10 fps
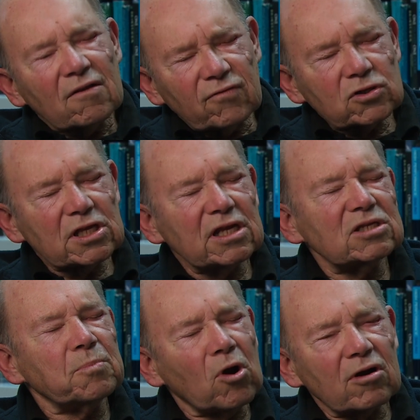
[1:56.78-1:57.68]
First thing,
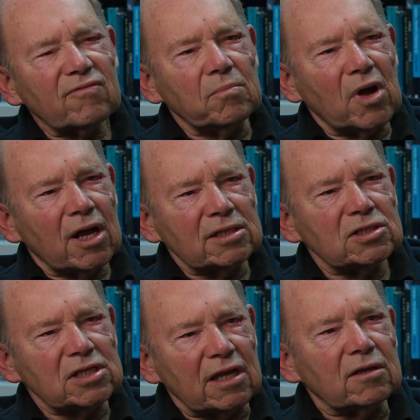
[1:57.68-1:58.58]
it's part of a
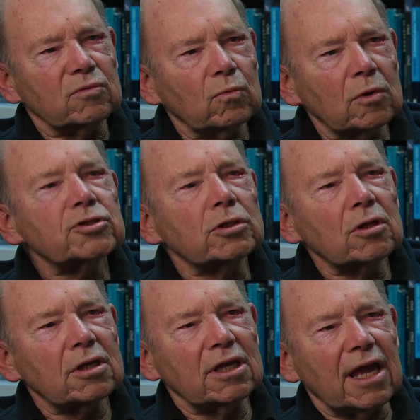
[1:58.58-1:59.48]
mindset. What you're
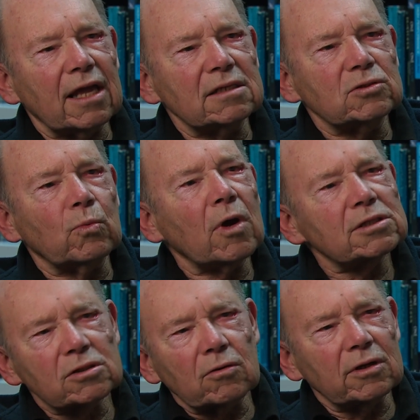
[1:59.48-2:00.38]
looking at is
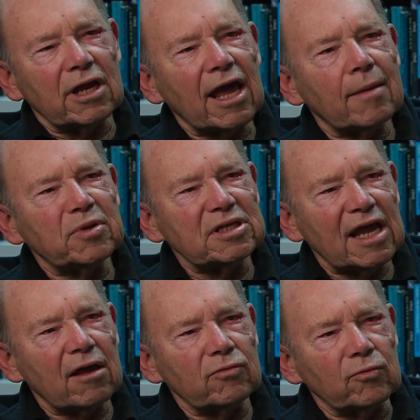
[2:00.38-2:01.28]
what's going to happen
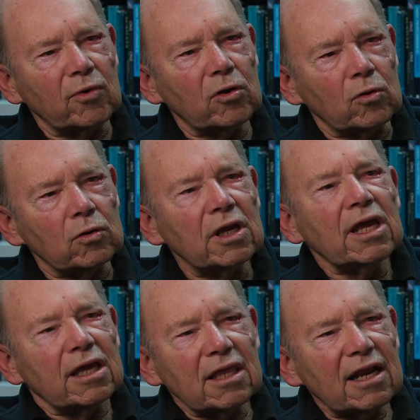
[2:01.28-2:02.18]
down the road.
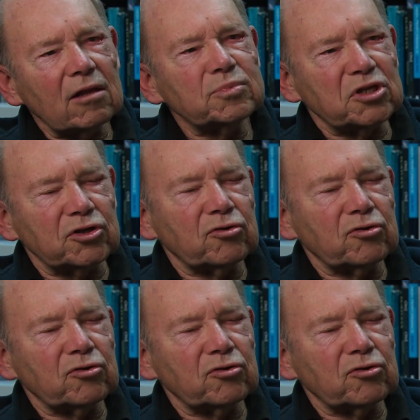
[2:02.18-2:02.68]
That helps to